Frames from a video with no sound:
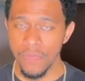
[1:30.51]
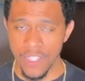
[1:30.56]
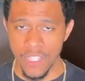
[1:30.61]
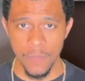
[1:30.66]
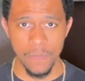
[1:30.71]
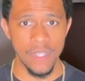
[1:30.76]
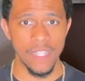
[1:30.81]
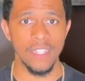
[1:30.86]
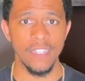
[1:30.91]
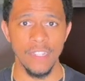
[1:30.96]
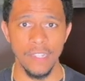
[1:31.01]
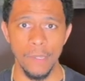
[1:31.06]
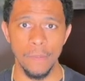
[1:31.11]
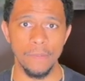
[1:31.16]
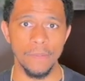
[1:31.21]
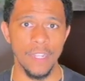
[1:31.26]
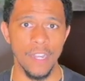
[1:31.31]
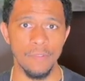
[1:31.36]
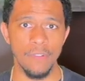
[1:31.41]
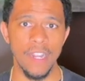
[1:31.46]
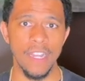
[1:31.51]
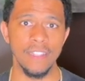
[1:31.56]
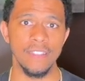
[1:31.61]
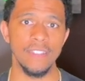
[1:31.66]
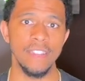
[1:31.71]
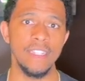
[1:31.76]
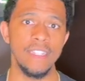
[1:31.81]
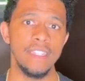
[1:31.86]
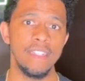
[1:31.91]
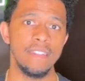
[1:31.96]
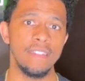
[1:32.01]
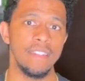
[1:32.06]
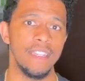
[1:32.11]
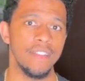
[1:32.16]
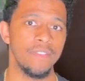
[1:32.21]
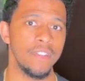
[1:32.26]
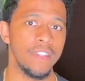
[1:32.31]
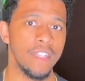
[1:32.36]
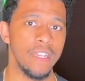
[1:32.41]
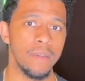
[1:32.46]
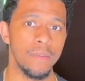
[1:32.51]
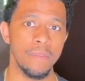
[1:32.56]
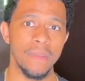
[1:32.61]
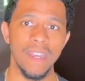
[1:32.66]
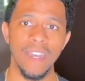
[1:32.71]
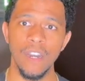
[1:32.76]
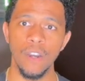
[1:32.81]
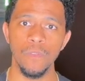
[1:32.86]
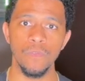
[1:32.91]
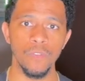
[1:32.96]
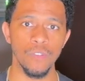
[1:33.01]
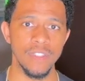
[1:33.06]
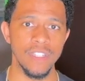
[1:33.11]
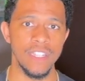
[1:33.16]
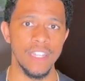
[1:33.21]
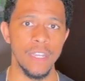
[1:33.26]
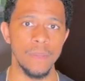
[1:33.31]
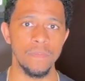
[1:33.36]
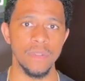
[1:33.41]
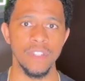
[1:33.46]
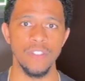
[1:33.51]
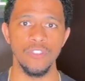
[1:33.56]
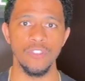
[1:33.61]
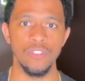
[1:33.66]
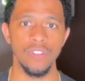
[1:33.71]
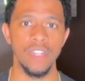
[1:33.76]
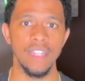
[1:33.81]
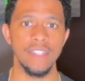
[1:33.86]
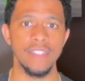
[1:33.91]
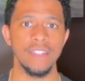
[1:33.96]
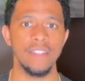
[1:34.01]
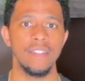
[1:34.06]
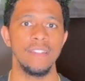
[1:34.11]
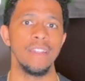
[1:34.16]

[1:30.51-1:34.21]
speaking to them directly, giving them helpful tips and tricks